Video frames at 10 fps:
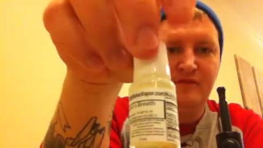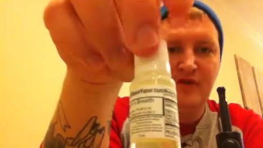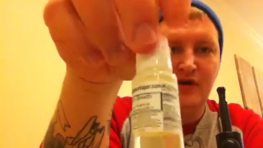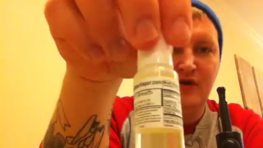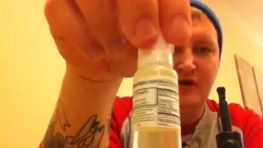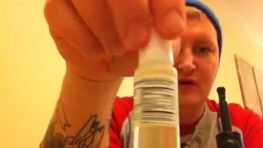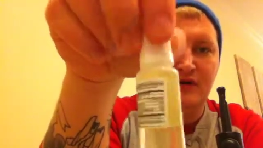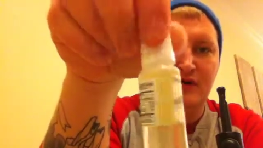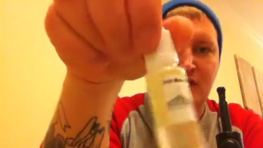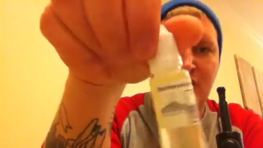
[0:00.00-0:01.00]
for
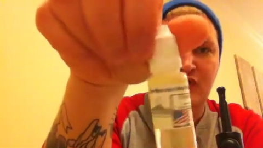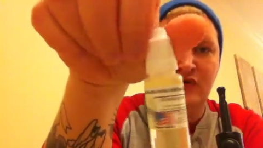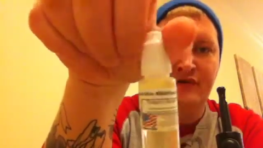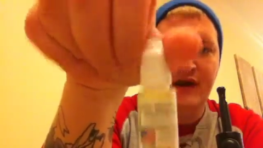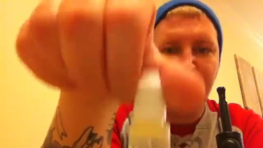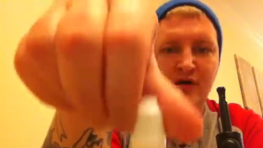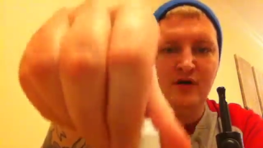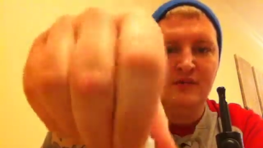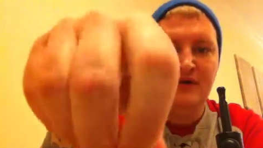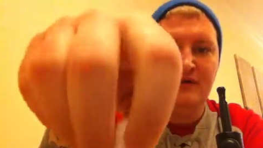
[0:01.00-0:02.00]
a new
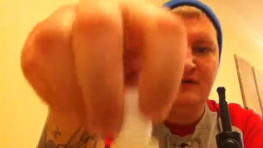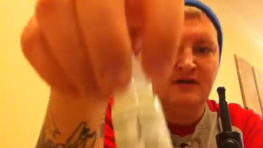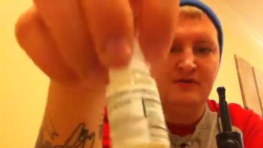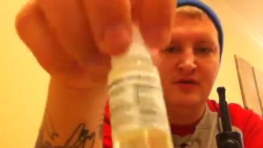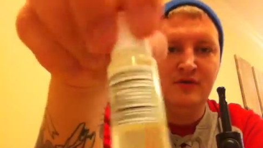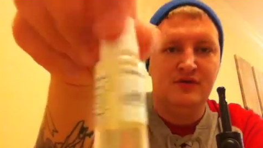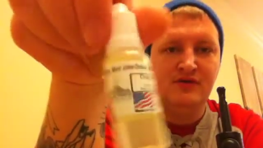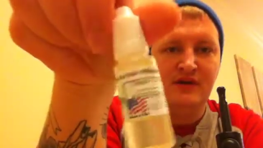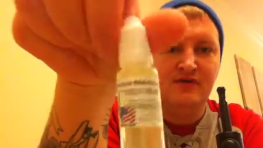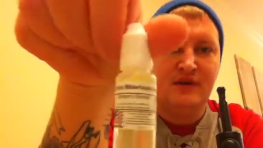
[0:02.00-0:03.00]
vapor, I mean, that's pretty much
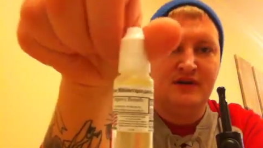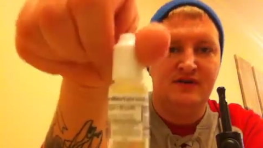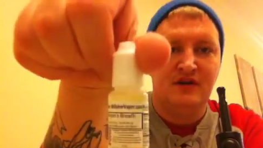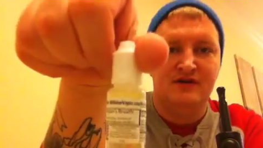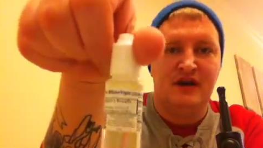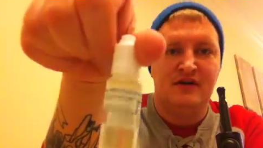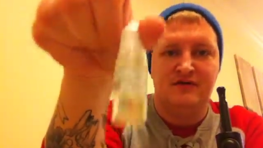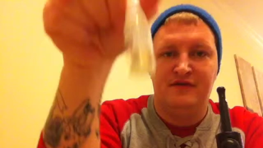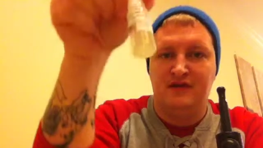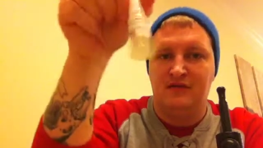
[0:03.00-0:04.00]
what everybody starts out on,
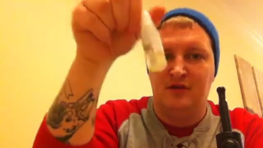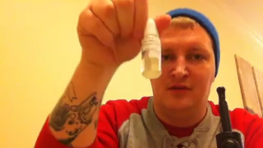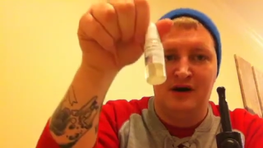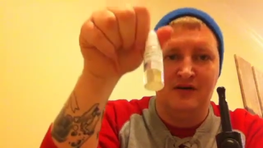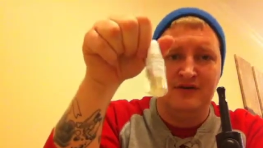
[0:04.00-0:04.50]
a 15 ml bottle.